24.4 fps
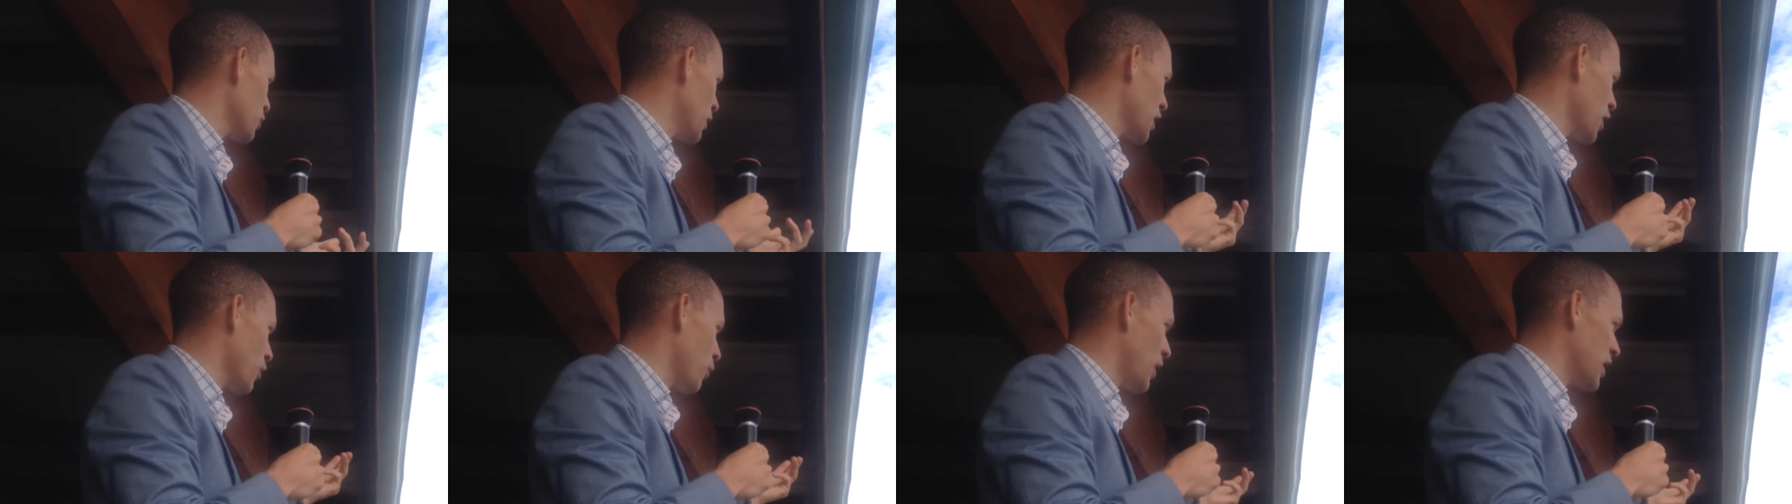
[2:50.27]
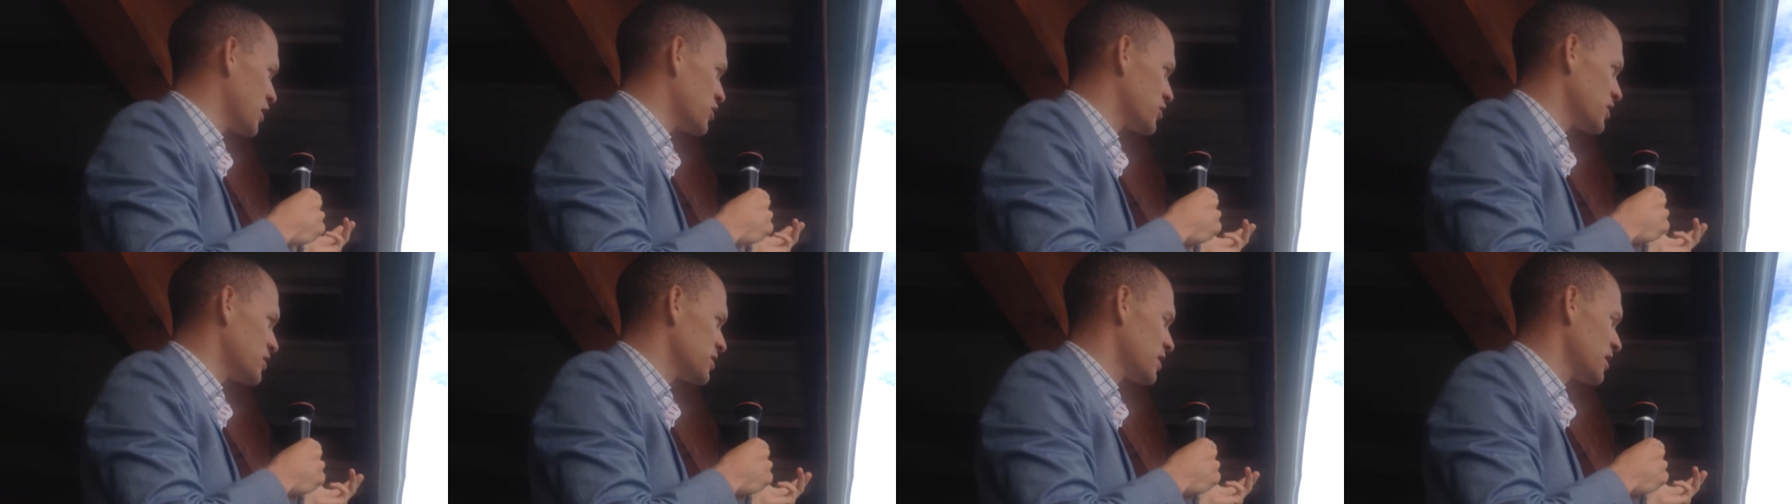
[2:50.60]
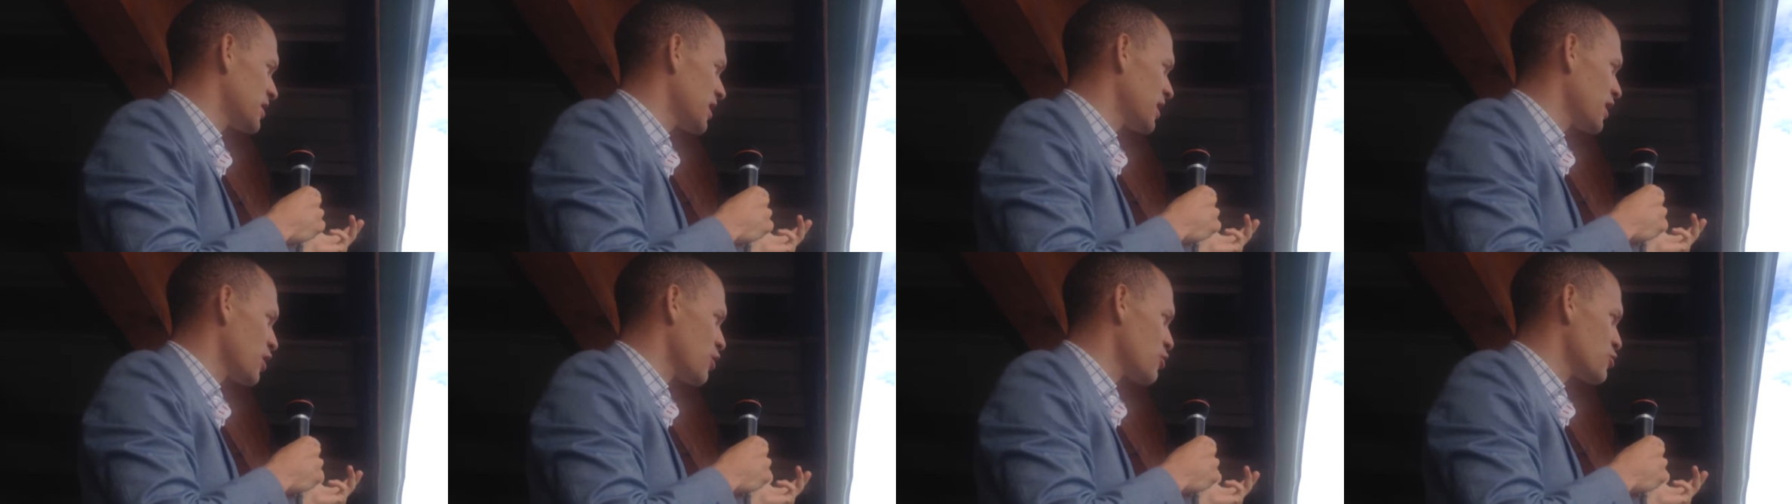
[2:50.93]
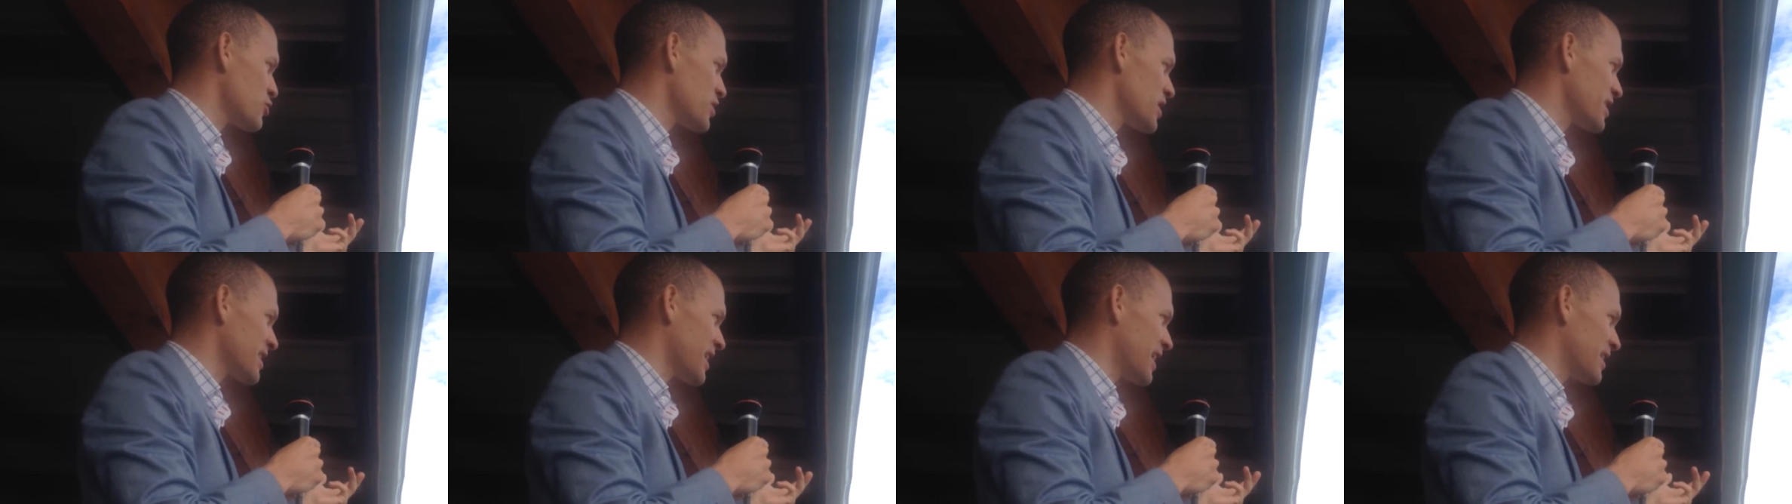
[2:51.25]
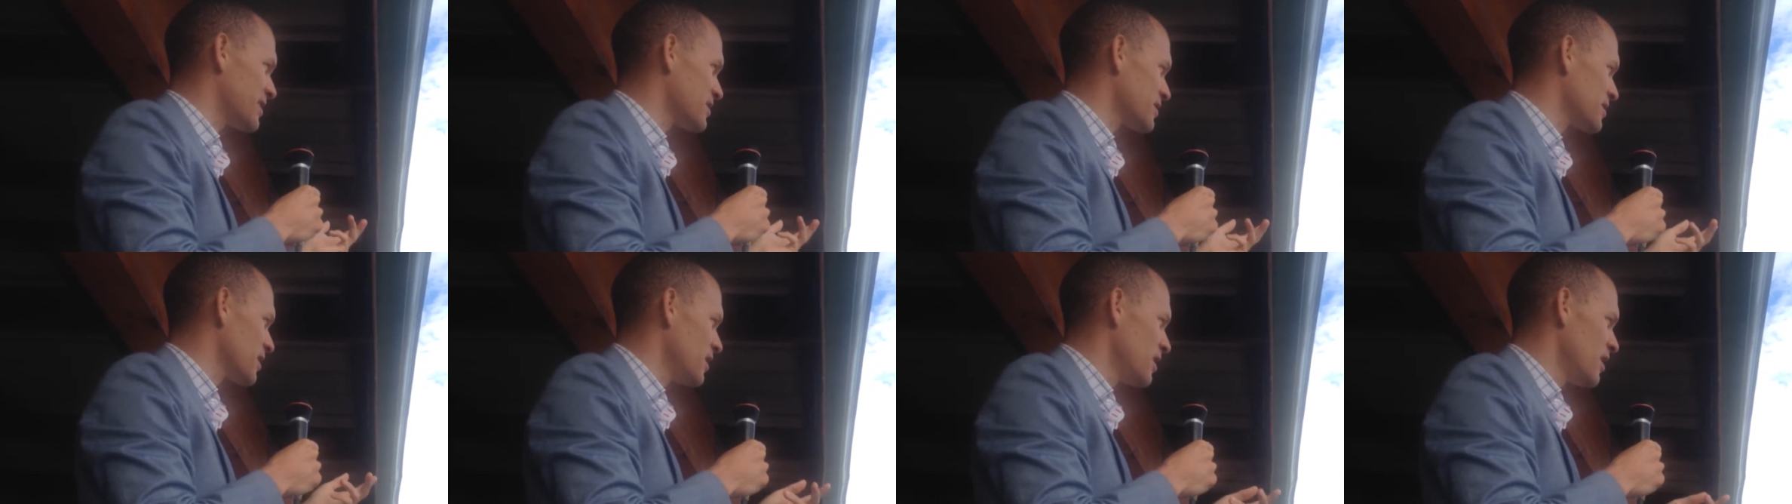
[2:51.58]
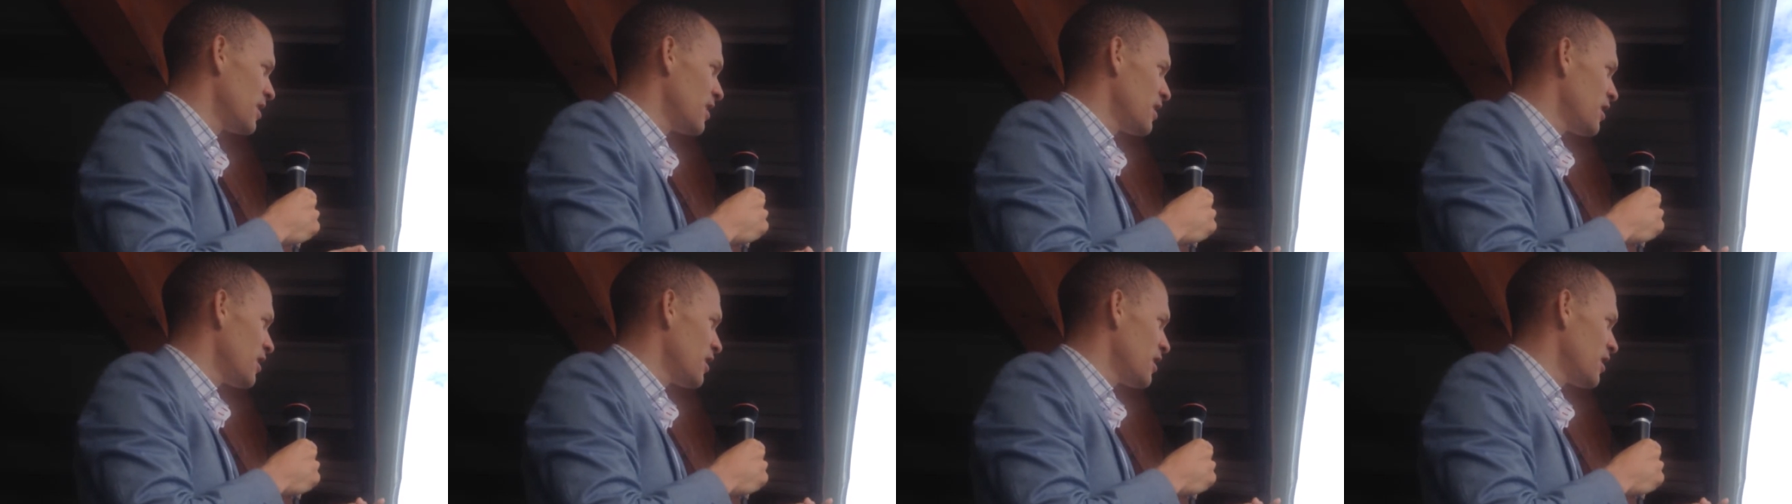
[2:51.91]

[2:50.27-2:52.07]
you want to watch Isidingo reruns,